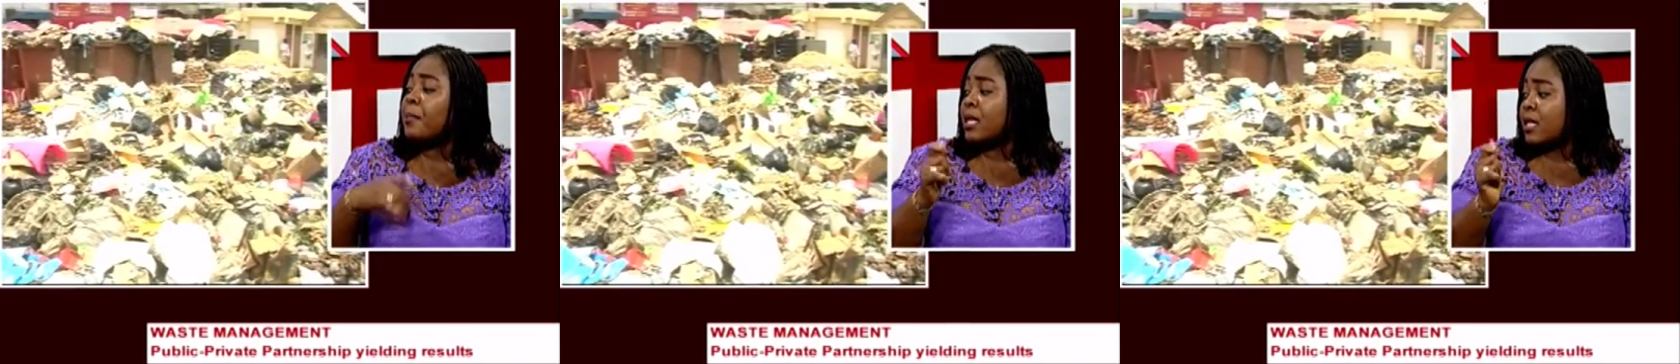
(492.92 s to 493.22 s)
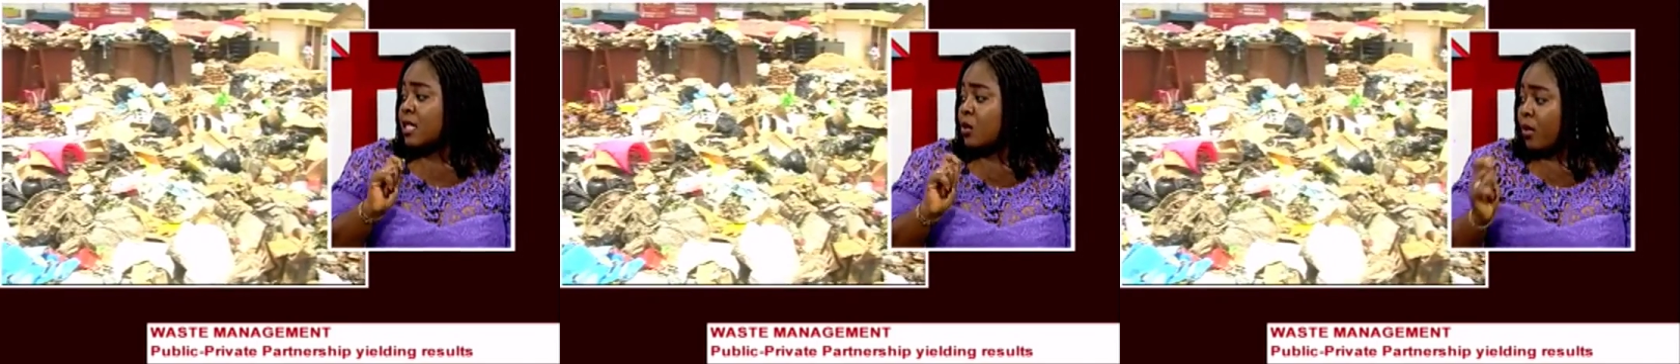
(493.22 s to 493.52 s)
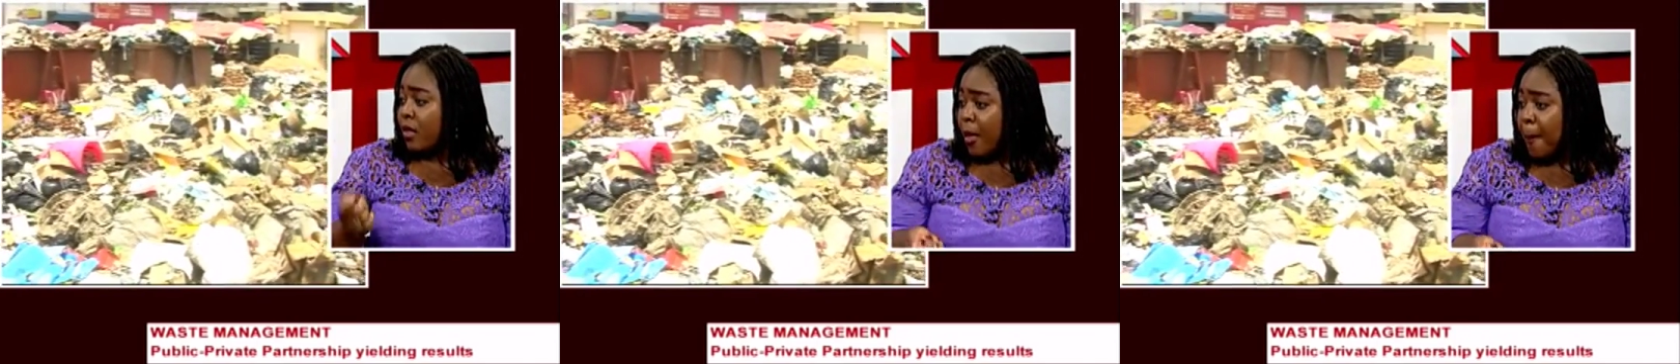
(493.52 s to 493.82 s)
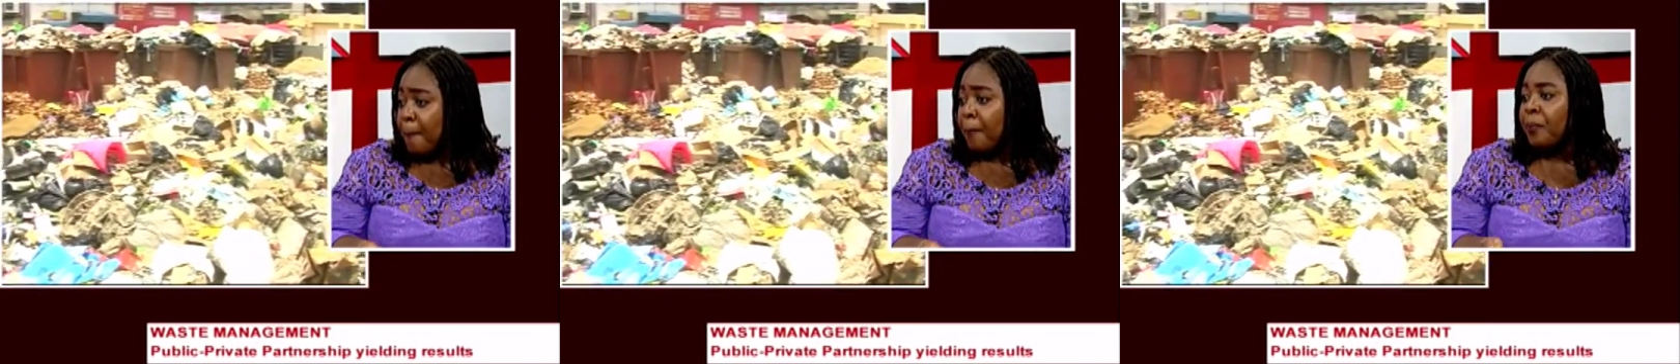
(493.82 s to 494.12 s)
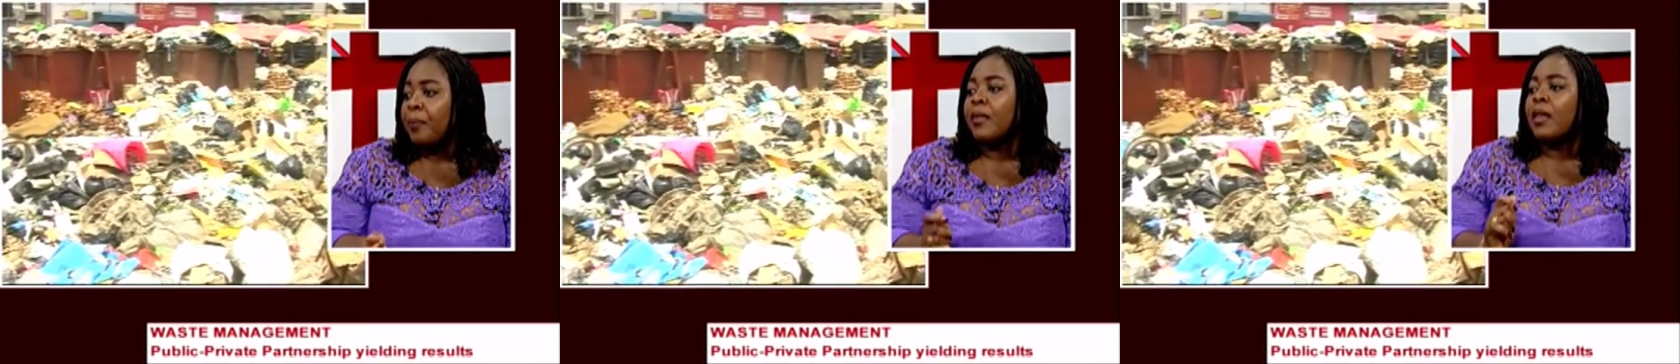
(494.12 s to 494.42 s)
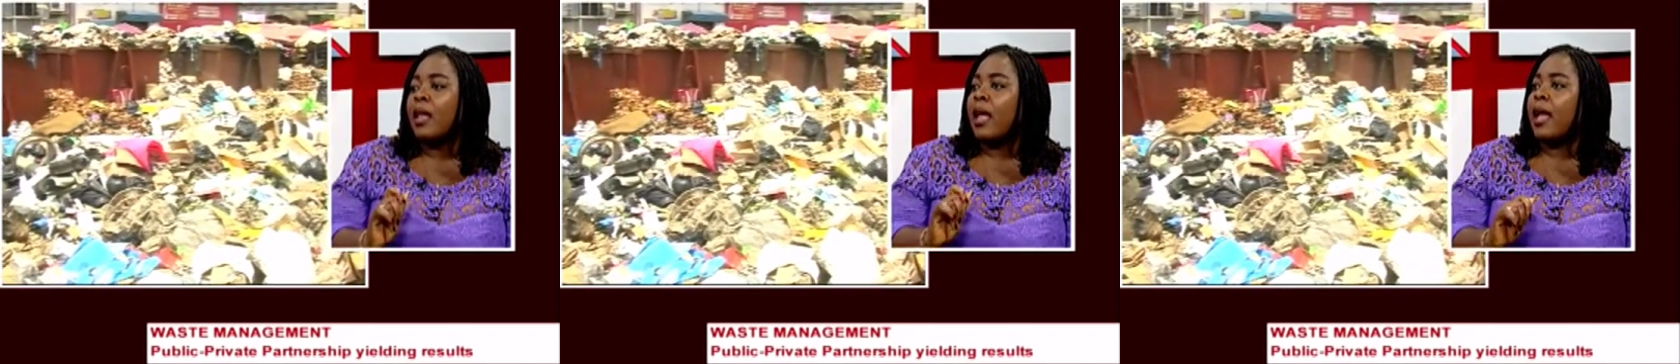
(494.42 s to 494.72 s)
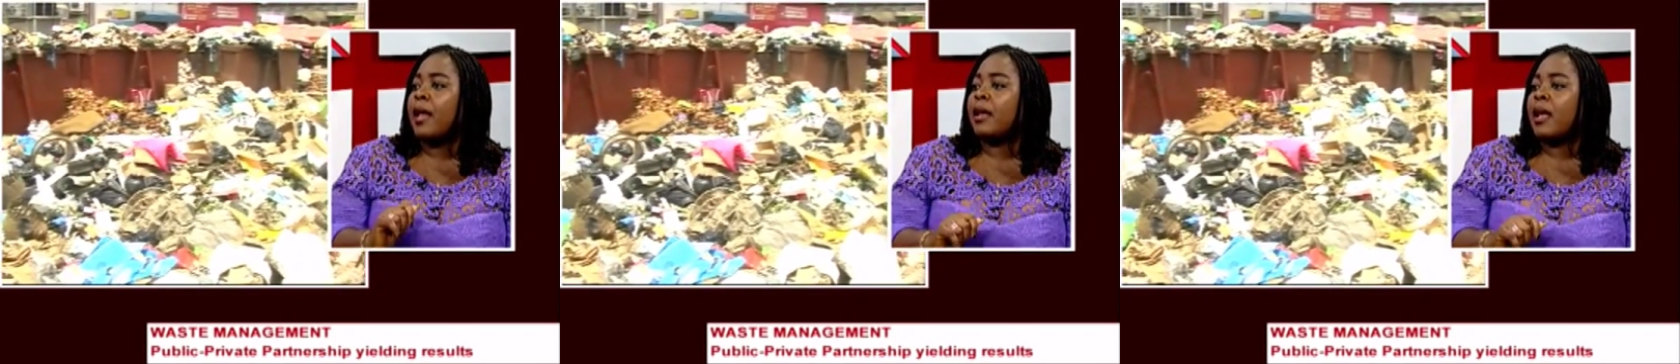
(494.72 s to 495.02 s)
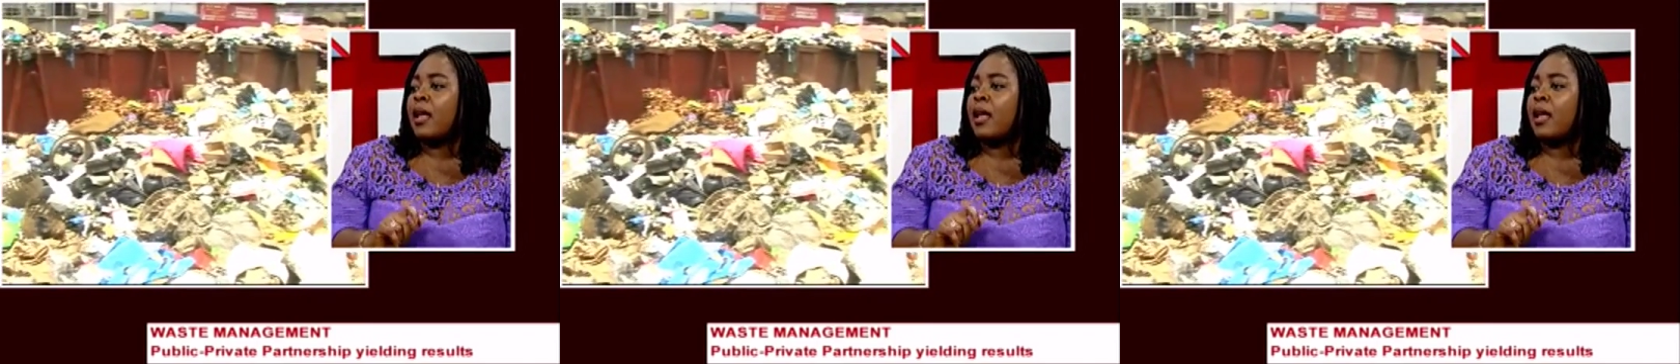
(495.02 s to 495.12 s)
meetings with them, and